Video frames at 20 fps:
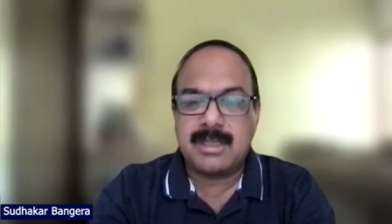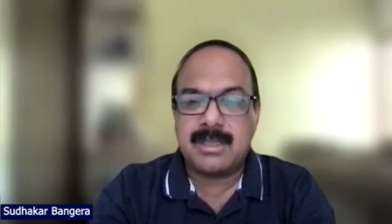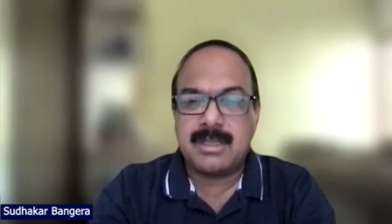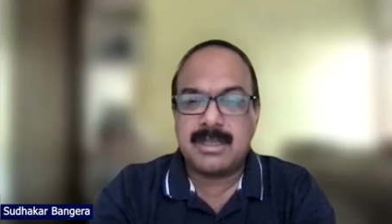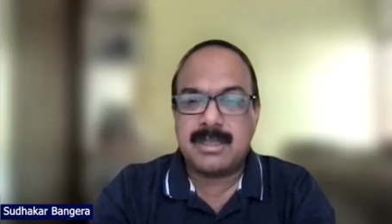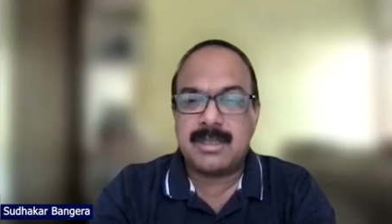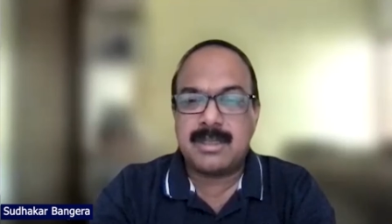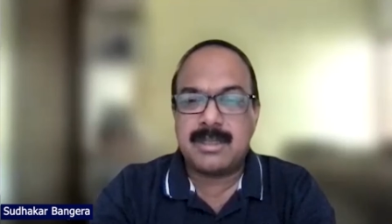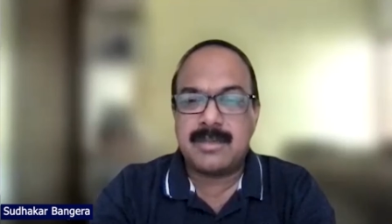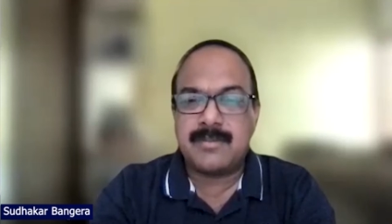
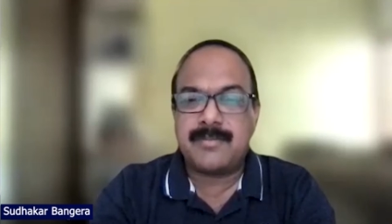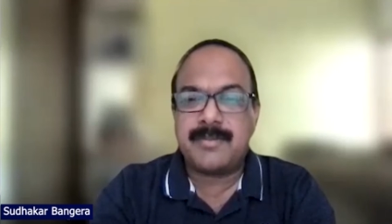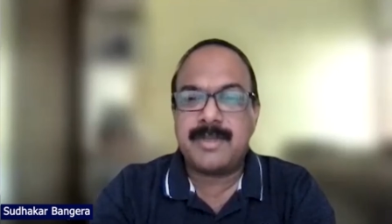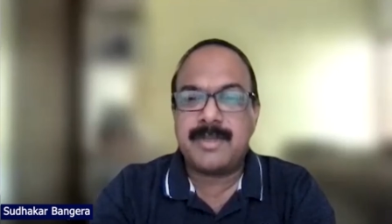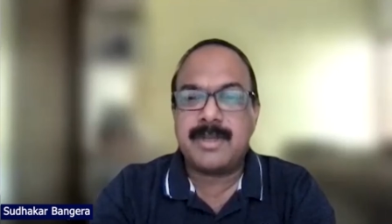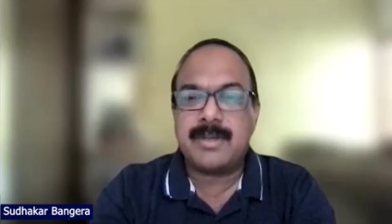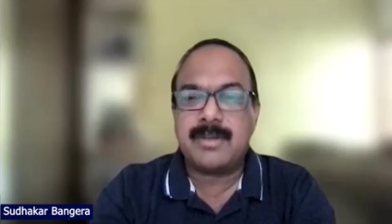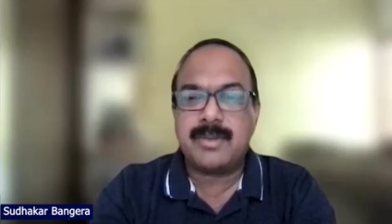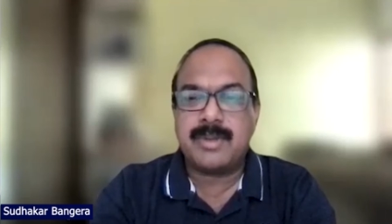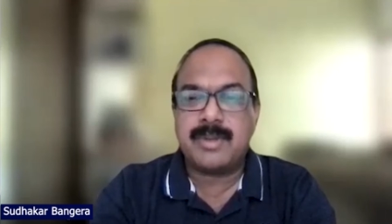uh, if they
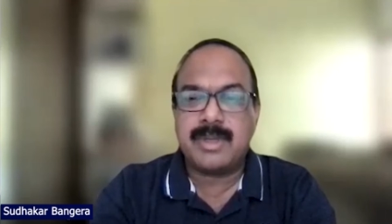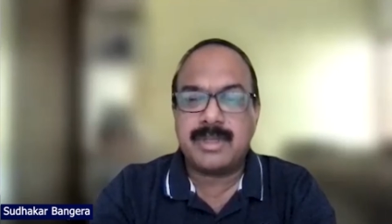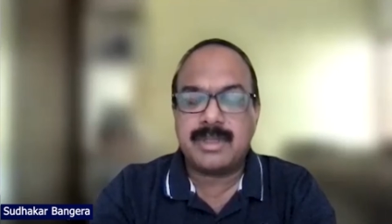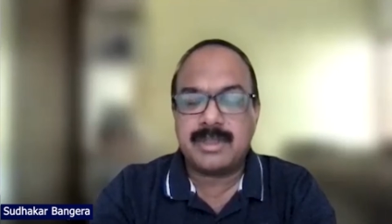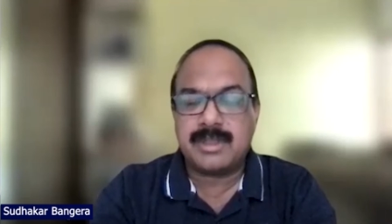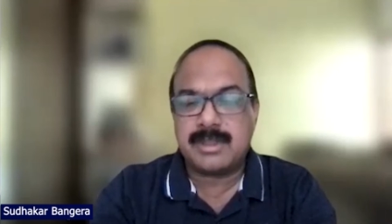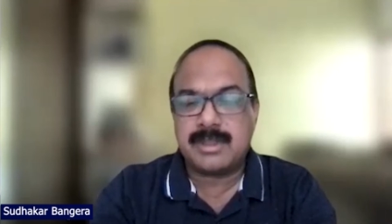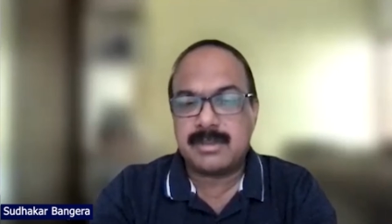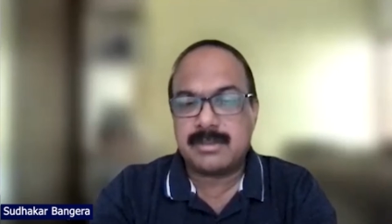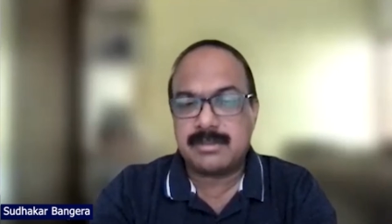are doing
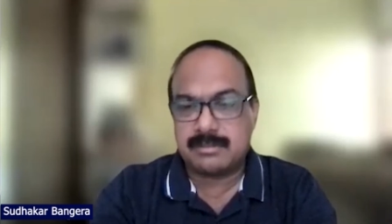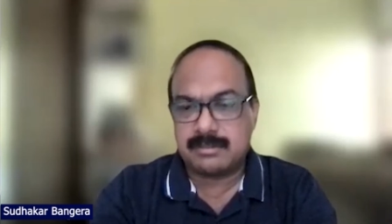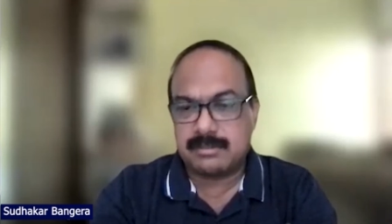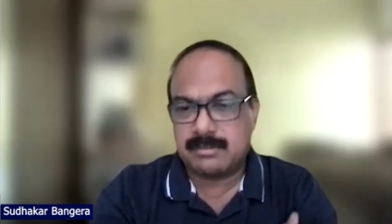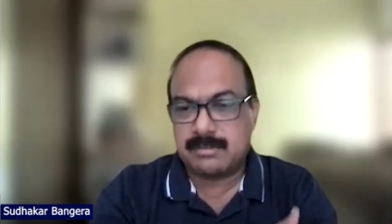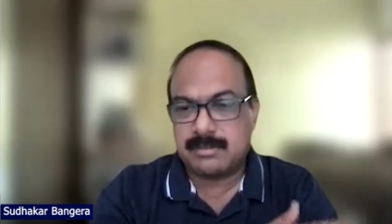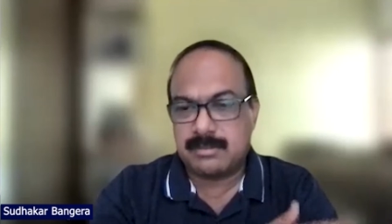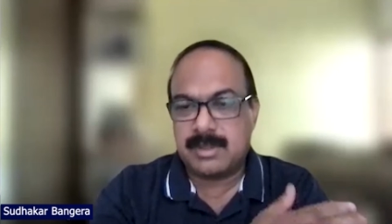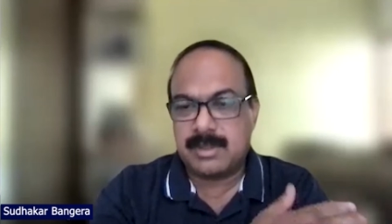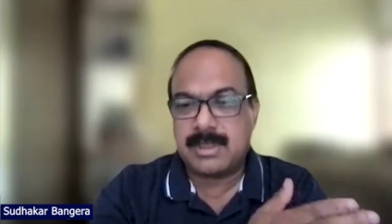the
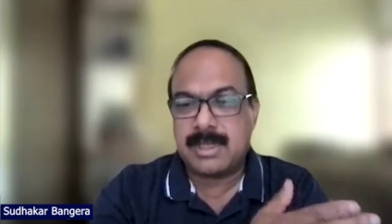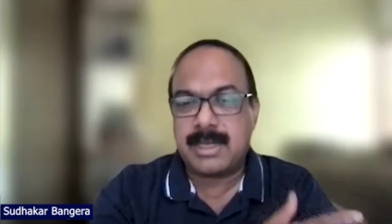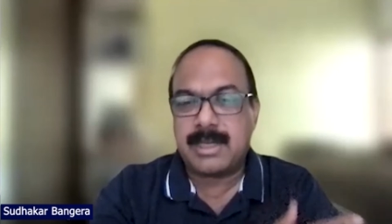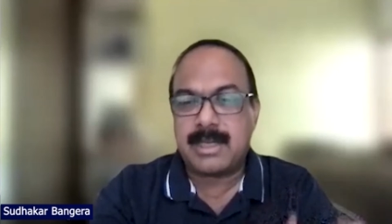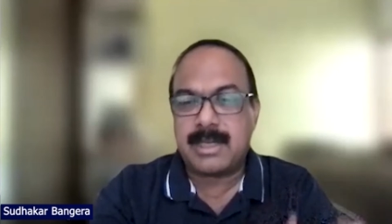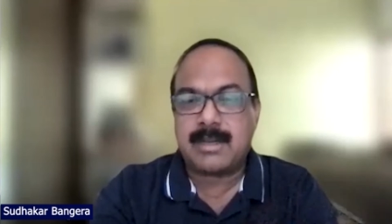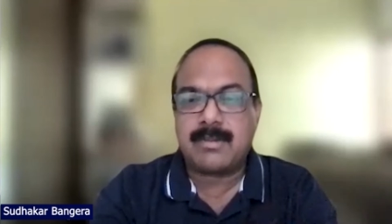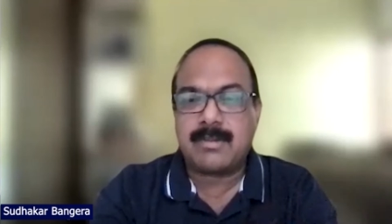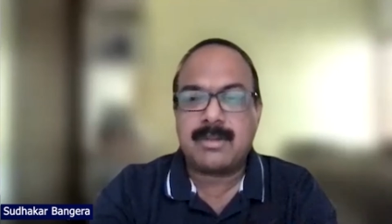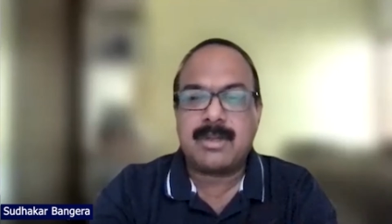uh, that
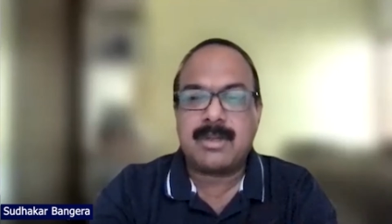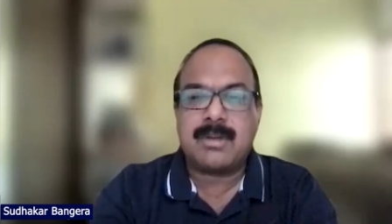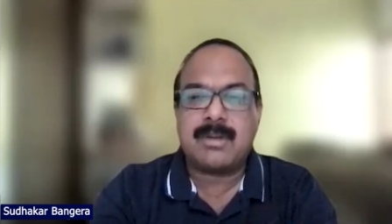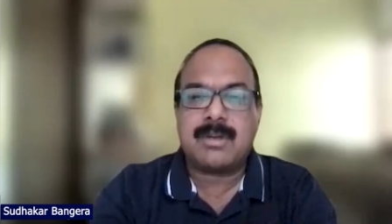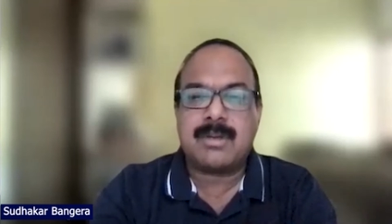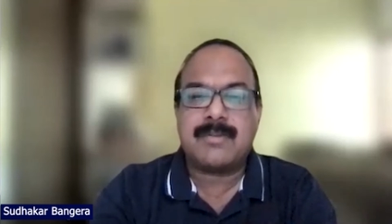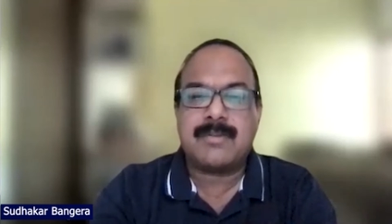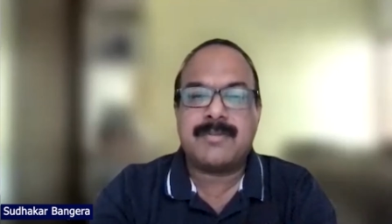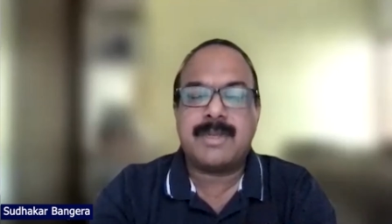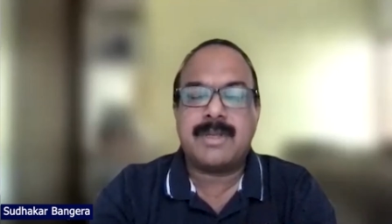route or
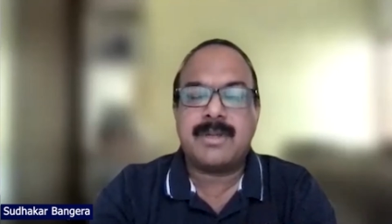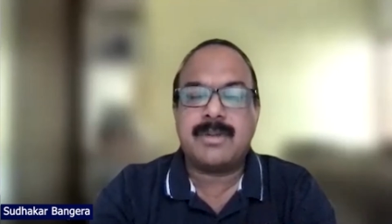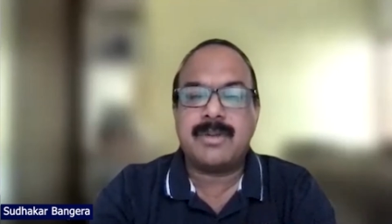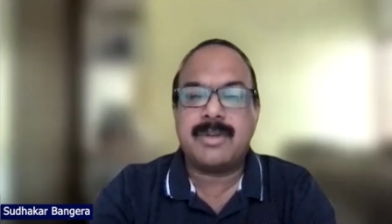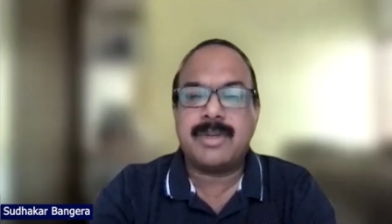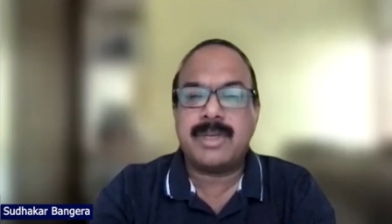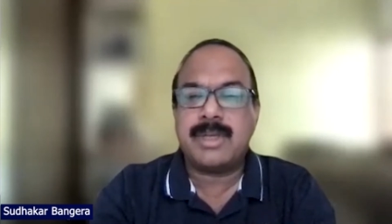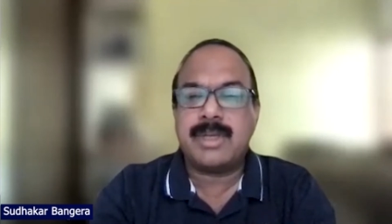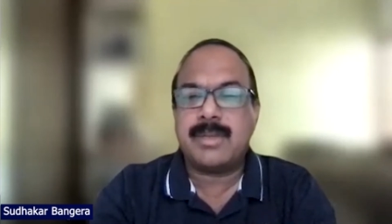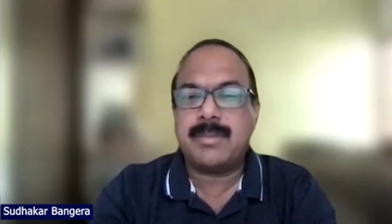if they are
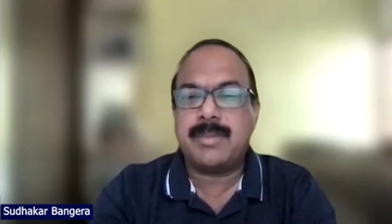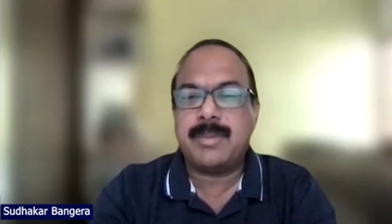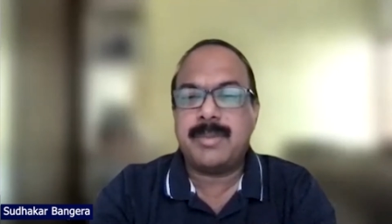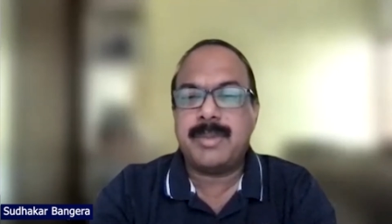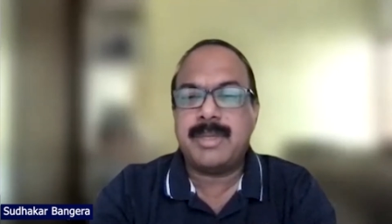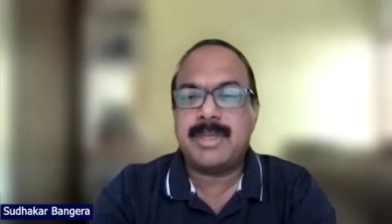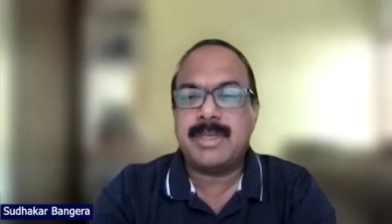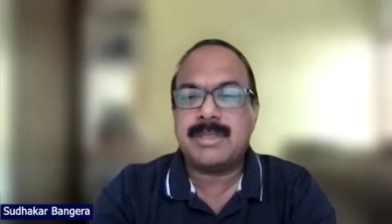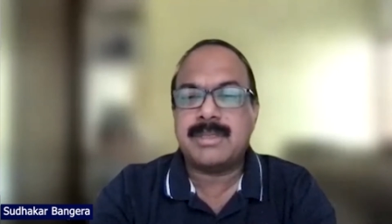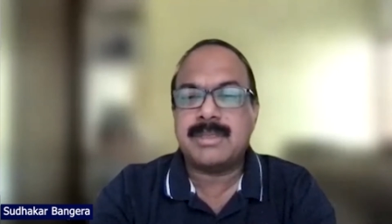doing
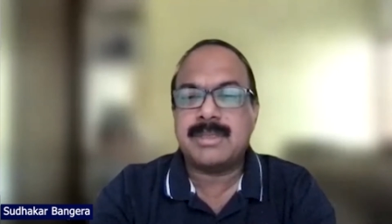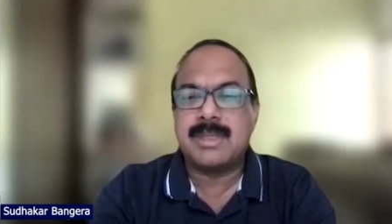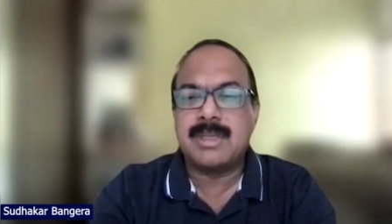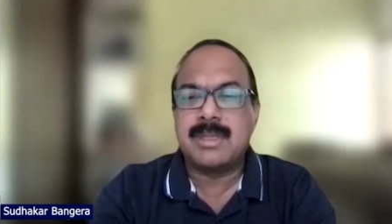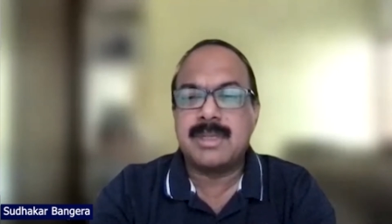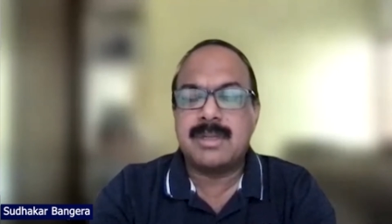MBBS